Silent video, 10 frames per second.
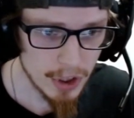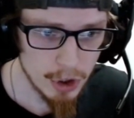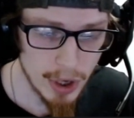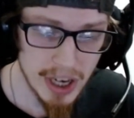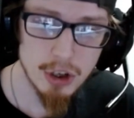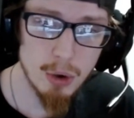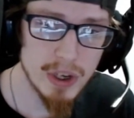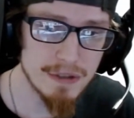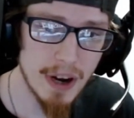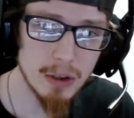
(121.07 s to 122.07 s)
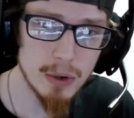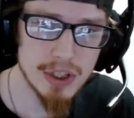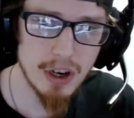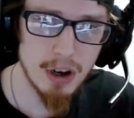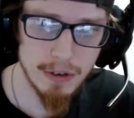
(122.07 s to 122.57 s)
You guys can always follow
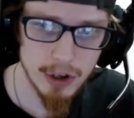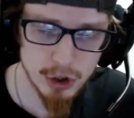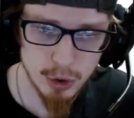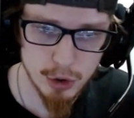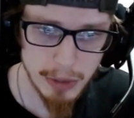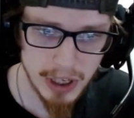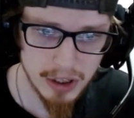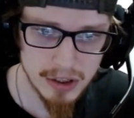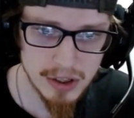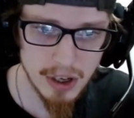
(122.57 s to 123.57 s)
us on all of our social medias.